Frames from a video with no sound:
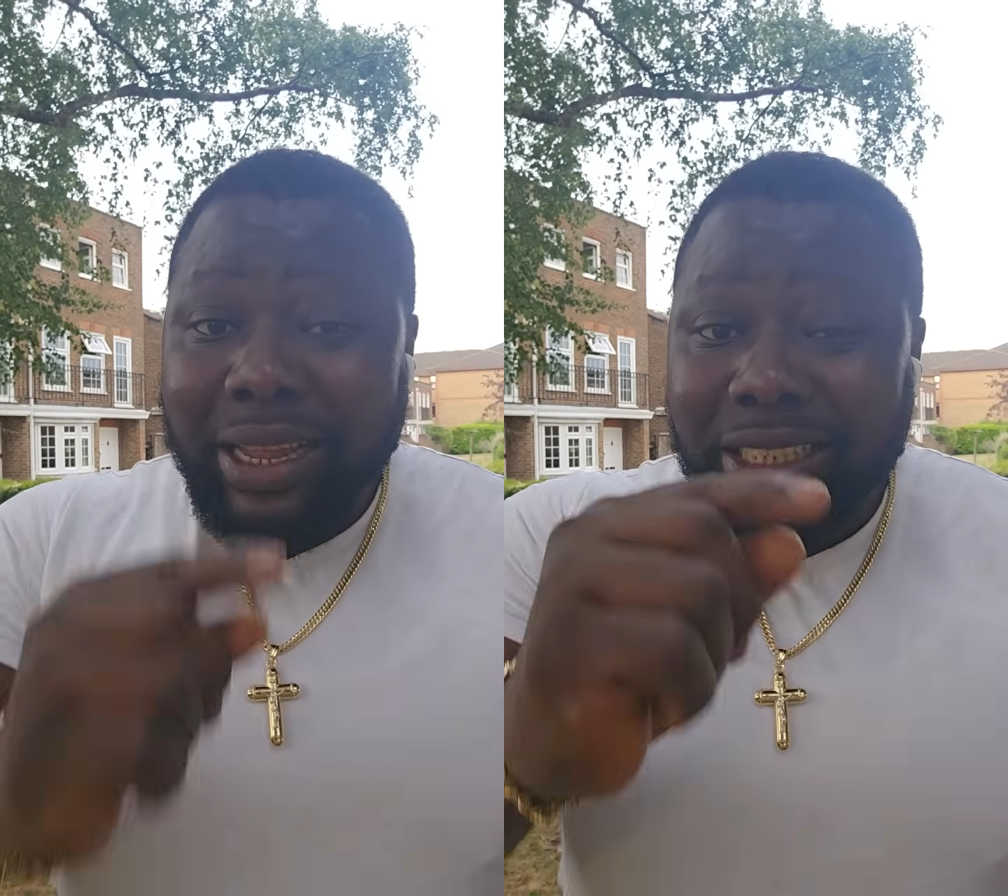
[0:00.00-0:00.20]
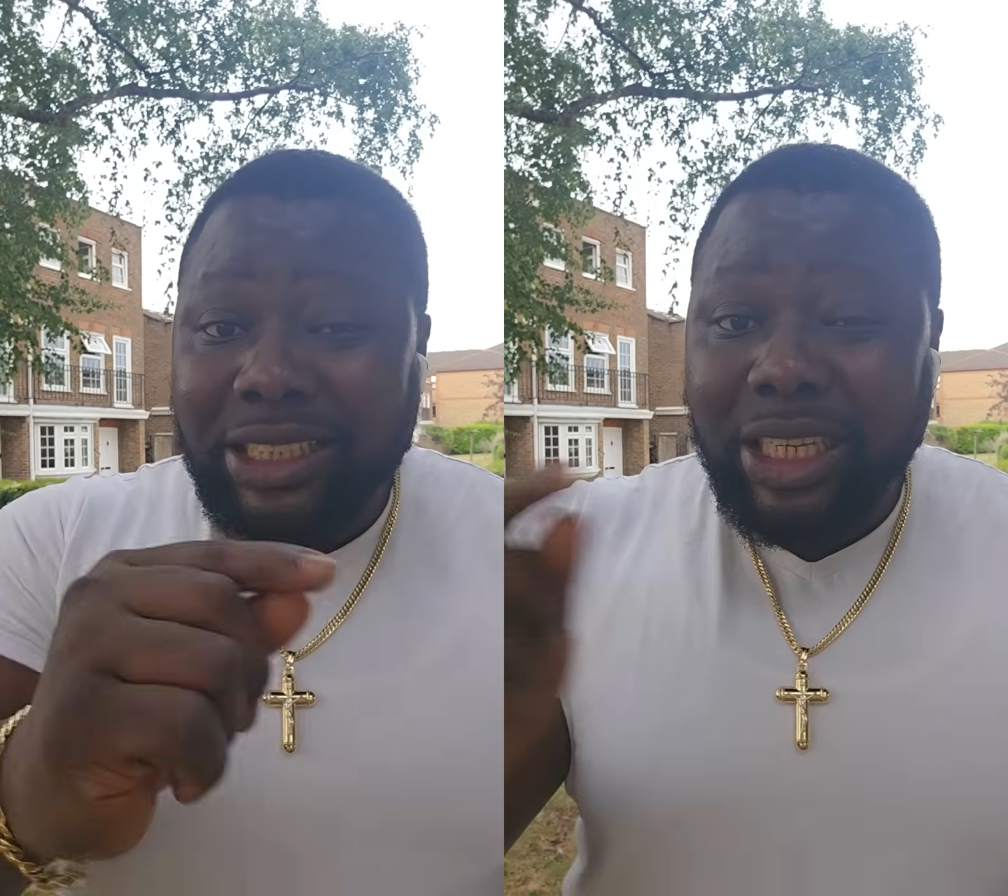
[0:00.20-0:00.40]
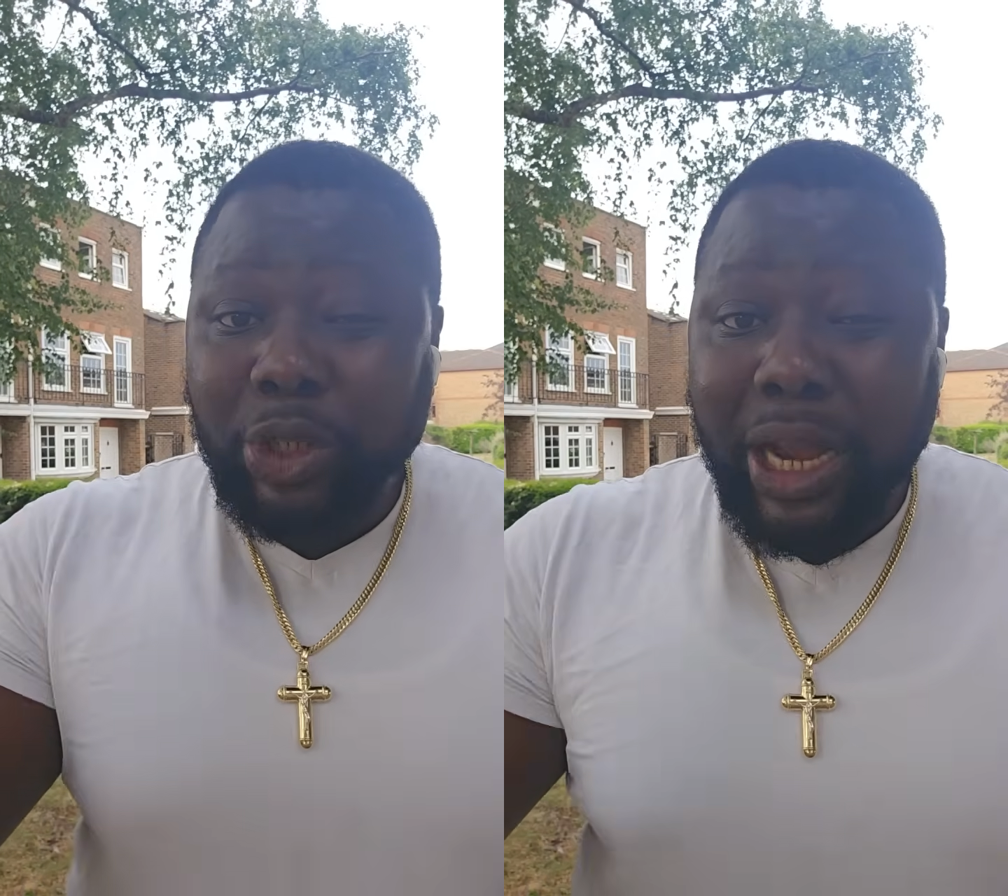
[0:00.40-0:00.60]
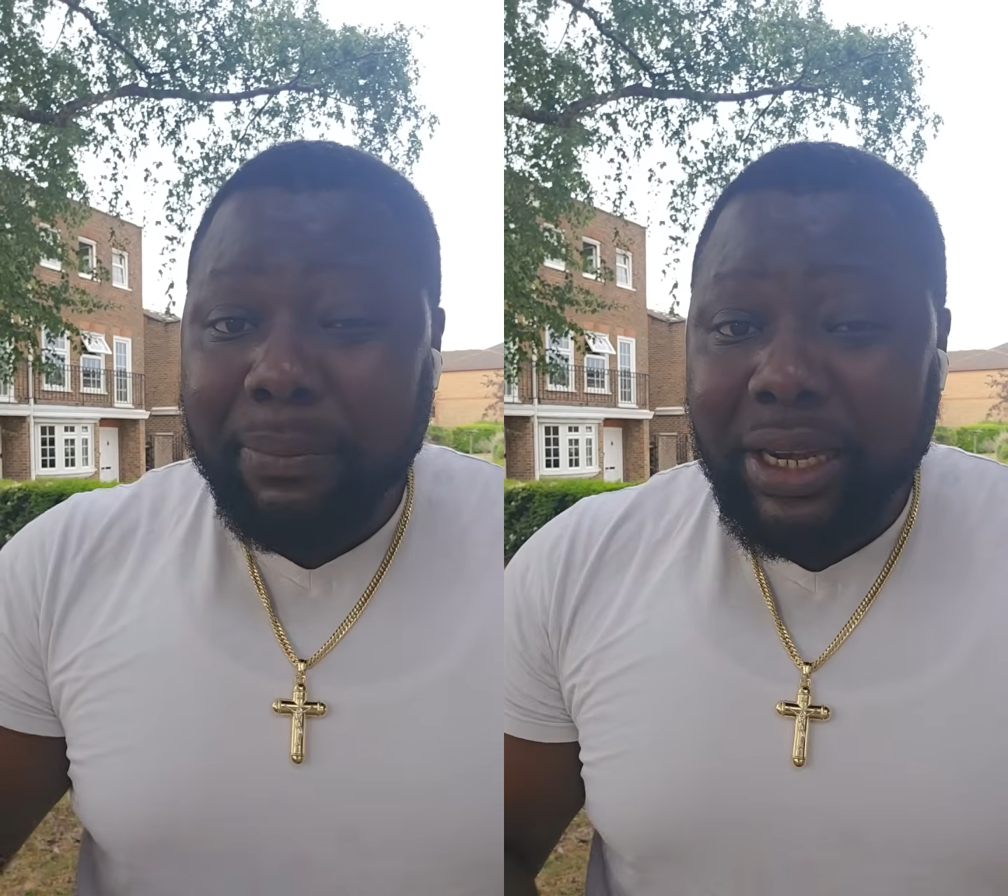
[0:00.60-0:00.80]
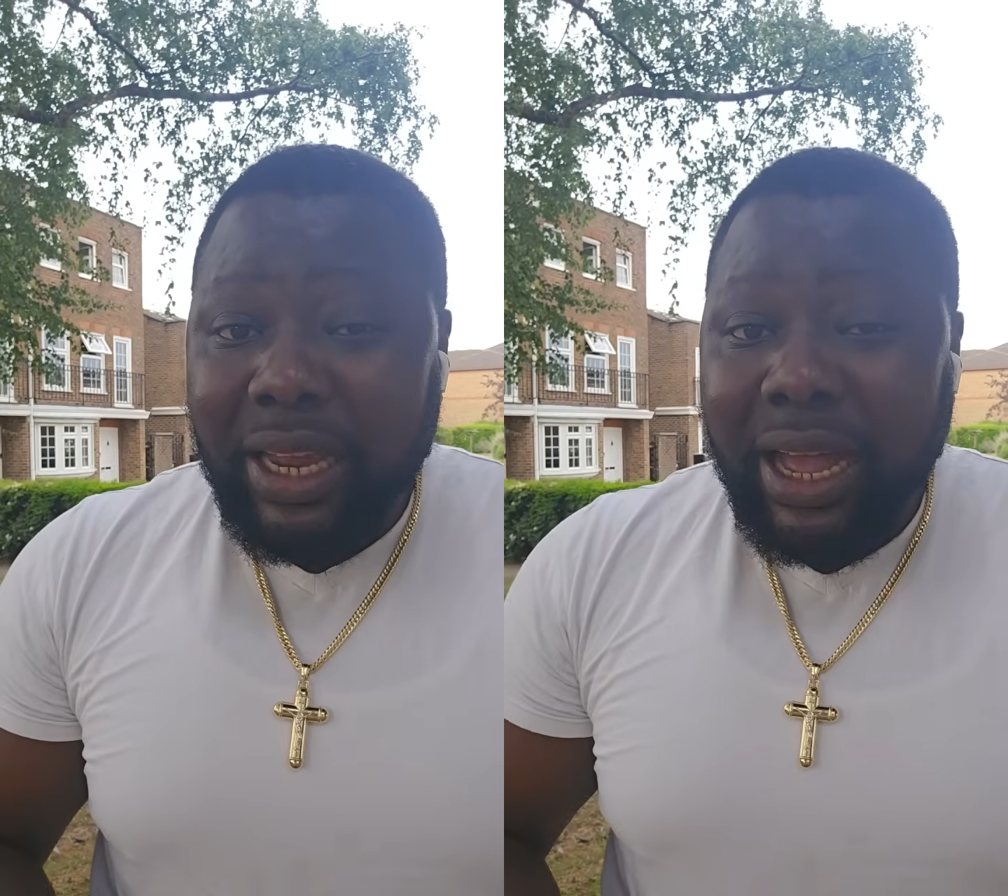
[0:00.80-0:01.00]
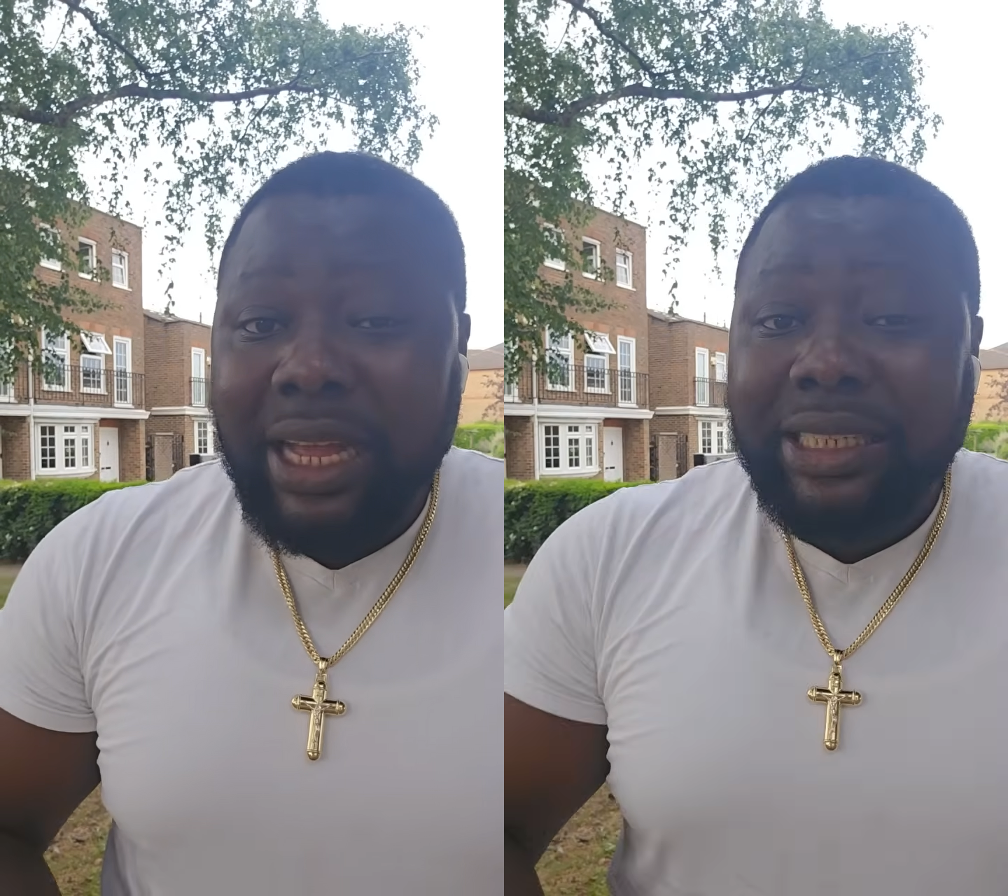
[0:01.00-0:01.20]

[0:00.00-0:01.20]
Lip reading: his social media,